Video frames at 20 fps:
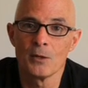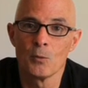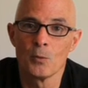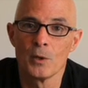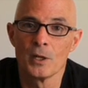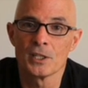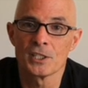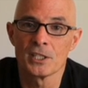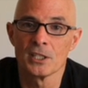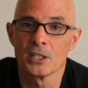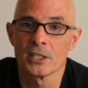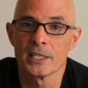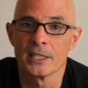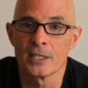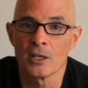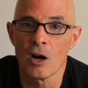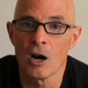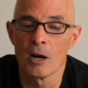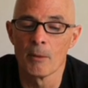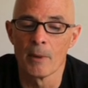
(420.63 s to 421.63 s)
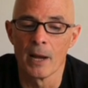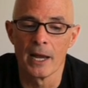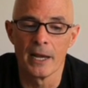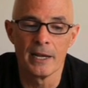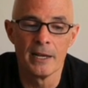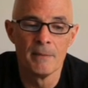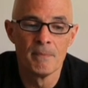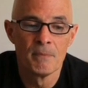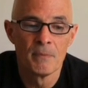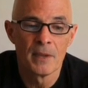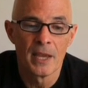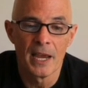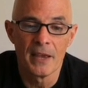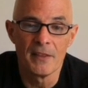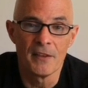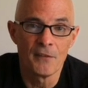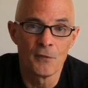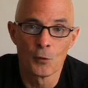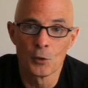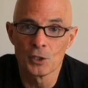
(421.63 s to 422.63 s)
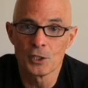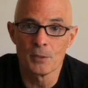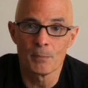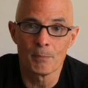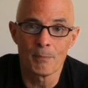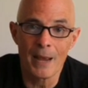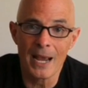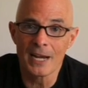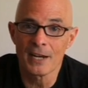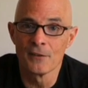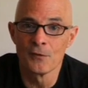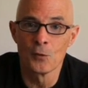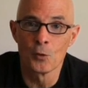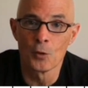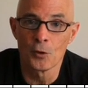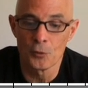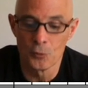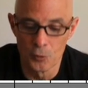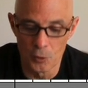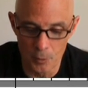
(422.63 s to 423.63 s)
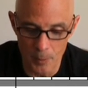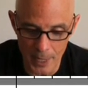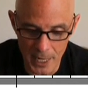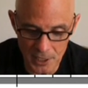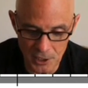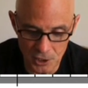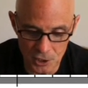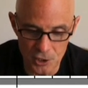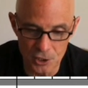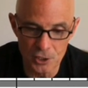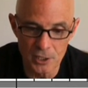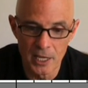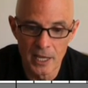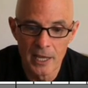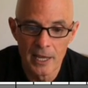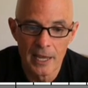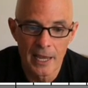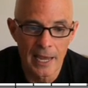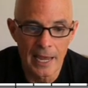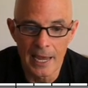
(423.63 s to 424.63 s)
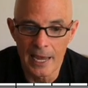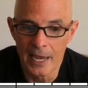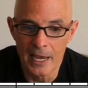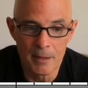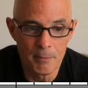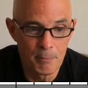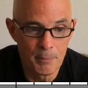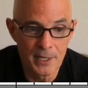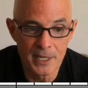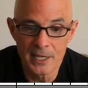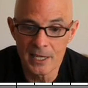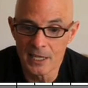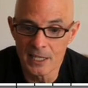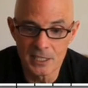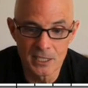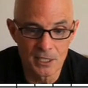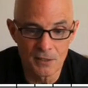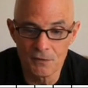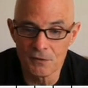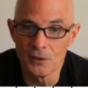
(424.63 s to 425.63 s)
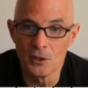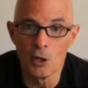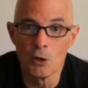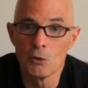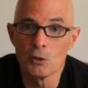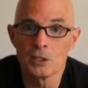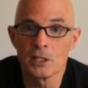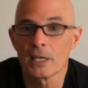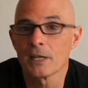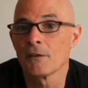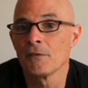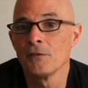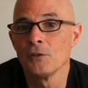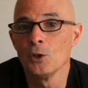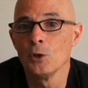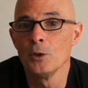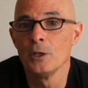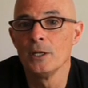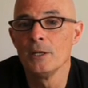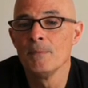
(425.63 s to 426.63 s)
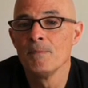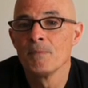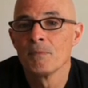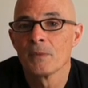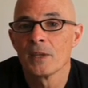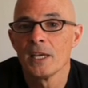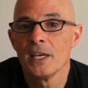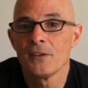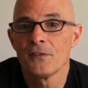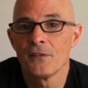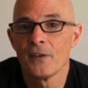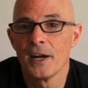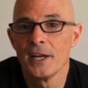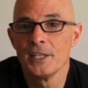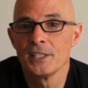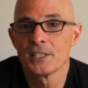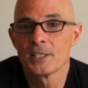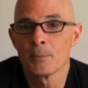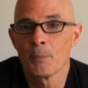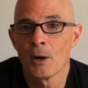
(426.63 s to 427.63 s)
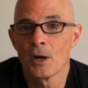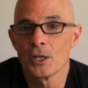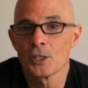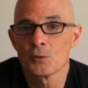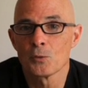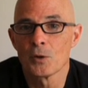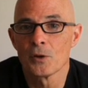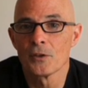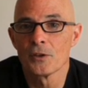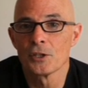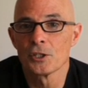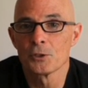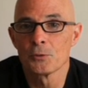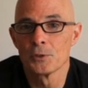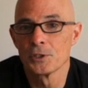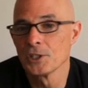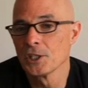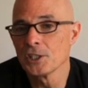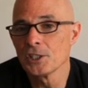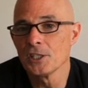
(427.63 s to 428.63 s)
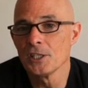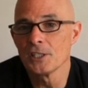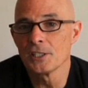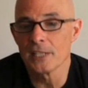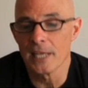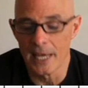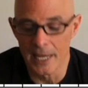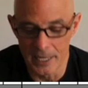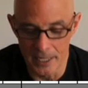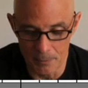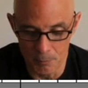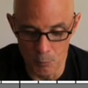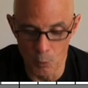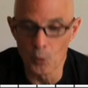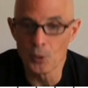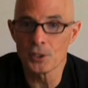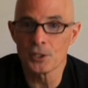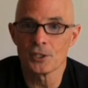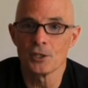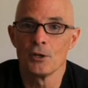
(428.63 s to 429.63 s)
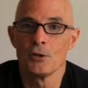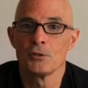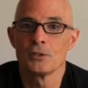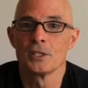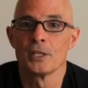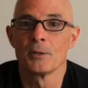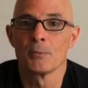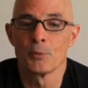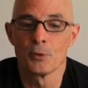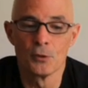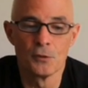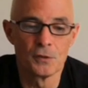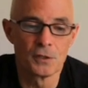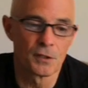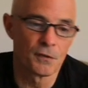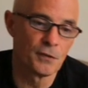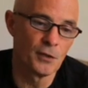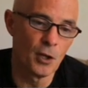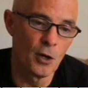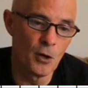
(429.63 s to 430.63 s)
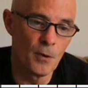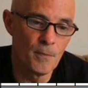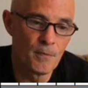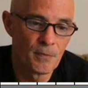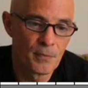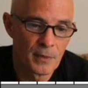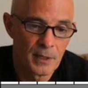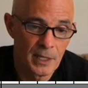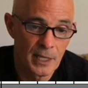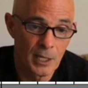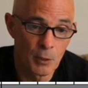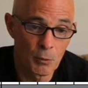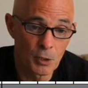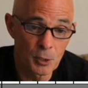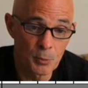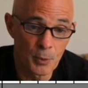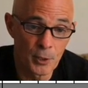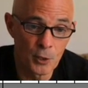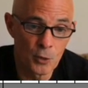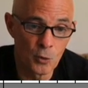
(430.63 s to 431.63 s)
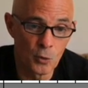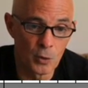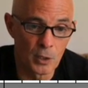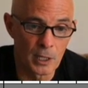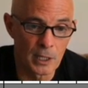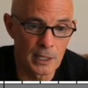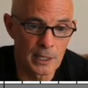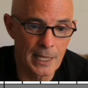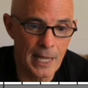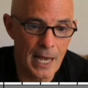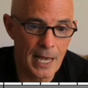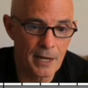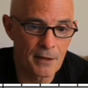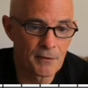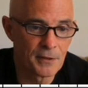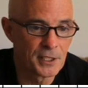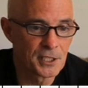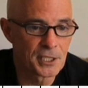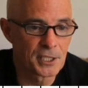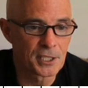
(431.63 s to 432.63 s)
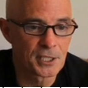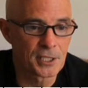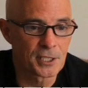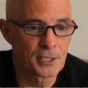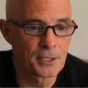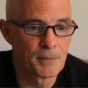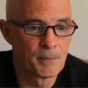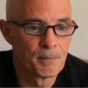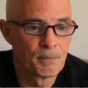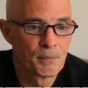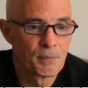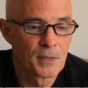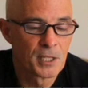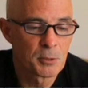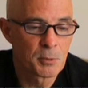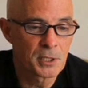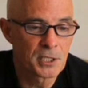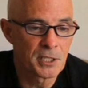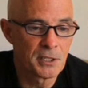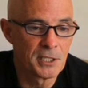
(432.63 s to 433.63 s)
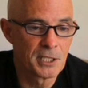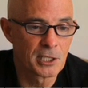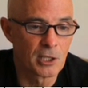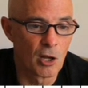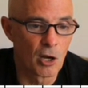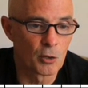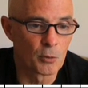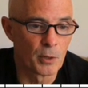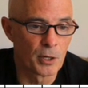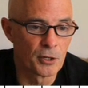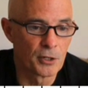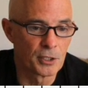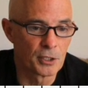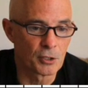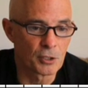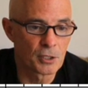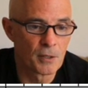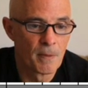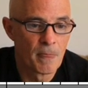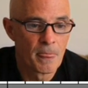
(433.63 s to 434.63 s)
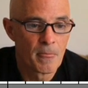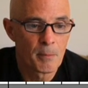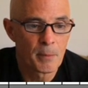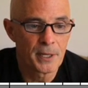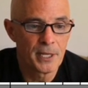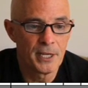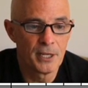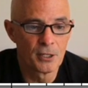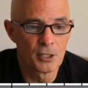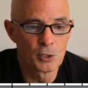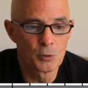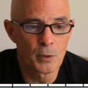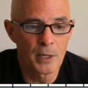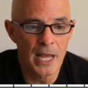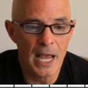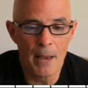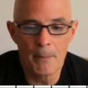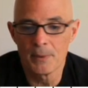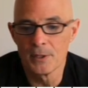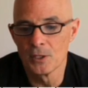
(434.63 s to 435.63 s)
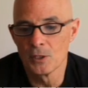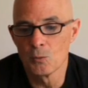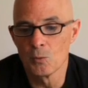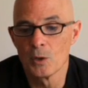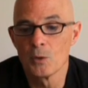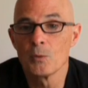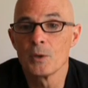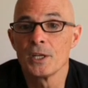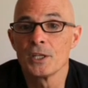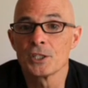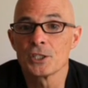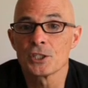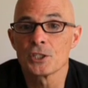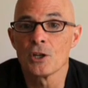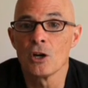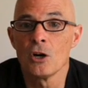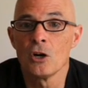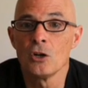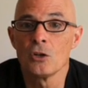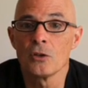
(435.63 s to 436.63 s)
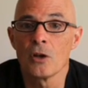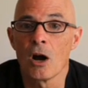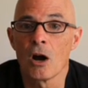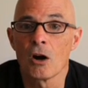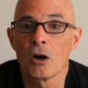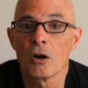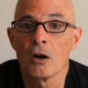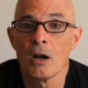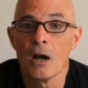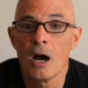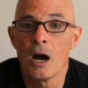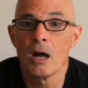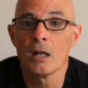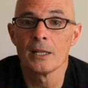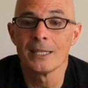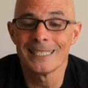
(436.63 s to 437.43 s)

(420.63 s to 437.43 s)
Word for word: with silicon carbide, and they force it back and forth through the passages, and because it flows like a fluid, it finds the parts where there's resistance and it ports those and improves the flow. And it works pretty cool in a lot of instances, especially in these long runner deals. But here's what happened when we installed our Holley